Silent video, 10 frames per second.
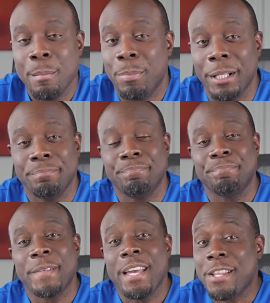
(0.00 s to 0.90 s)
But
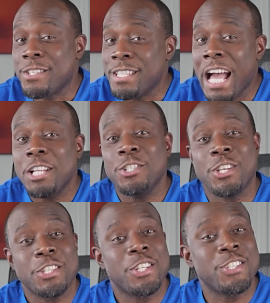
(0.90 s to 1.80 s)
it's not
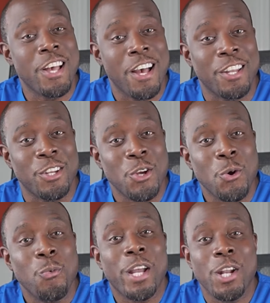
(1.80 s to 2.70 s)
just the sun.
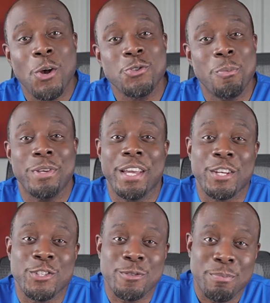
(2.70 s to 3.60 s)
We can also be
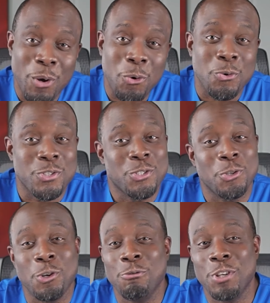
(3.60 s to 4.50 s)
exposed to
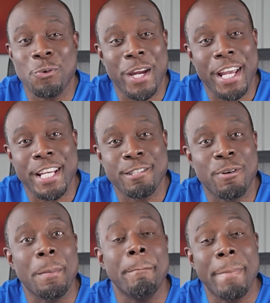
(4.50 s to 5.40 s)
UV rays
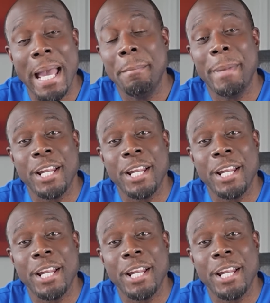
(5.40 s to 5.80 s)
from man-made